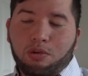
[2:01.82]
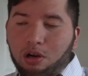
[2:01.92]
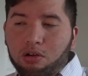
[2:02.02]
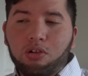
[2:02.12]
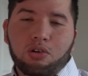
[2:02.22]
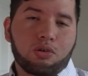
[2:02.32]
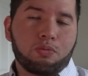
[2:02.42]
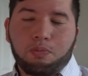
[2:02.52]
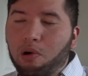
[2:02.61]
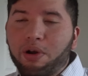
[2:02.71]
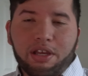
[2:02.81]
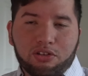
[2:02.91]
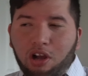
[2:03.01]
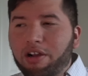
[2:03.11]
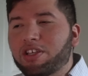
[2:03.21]
girl or boy,
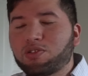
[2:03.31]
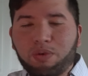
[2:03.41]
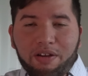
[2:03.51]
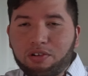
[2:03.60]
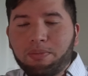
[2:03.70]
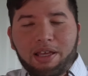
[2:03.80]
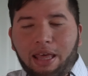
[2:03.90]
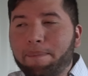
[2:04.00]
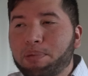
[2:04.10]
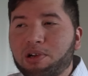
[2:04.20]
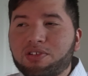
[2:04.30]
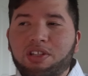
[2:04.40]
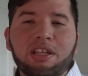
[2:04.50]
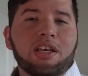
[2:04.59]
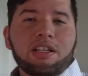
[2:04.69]
donkeys, whatever, by that
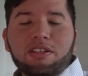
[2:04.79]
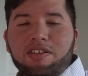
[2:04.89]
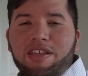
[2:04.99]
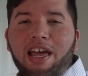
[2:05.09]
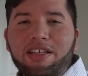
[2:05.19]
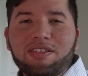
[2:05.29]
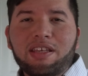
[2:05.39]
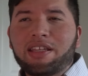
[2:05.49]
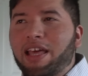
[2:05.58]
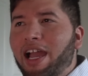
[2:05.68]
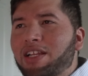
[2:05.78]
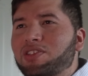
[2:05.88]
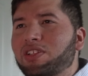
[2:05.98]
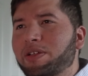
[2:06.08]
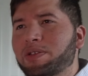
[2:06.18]
person does X thing, and that
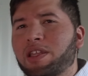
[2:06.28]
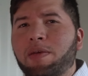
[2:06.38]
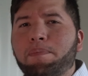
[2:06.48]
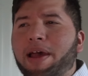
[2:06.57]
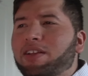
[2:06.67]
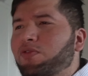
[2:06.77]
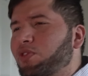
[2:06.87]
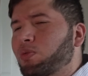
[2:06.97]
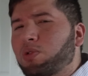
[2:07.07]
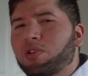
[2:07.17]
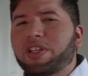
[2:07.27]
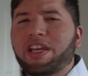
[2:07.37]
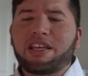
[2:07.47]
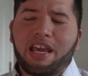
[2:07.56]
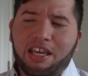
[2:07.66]
actually leaves an impact for the world,
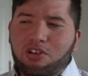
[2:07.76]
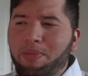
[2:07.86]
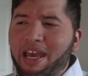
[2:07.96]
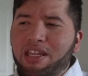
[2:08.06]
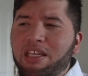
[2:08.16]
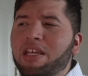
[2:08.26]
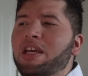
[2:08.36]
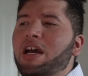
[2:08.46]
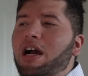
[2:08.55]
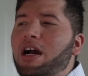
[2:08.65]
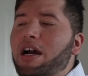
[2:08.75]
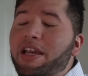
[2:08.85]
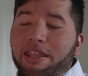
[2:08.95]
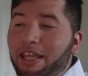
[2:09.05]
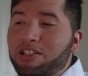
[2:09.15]
aka humanity." Uh,
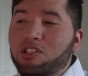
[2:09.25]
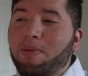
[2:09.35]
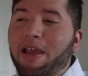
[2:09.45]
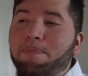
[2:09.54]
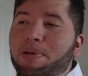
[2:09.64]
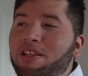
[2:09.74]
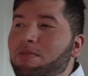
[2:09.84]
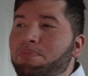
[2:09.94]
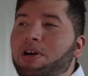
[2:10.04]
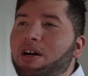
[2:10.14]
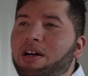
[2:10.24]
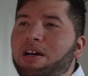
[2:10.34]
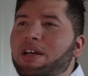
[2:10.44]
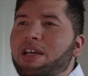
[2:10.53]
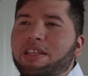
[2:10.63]
again, that's just my opinion. But
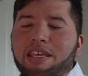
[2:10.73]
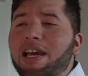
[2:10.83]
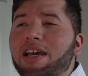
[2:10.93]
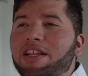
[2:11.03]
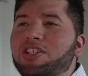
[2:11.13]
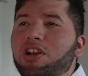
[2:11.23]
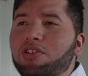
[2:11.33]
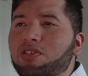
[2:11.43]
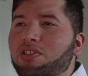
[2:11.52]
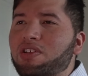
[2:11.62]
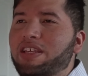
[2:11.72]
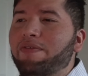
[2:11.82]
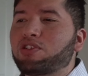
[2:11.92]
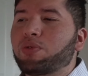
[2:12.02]
uh, yeah, and she also does have a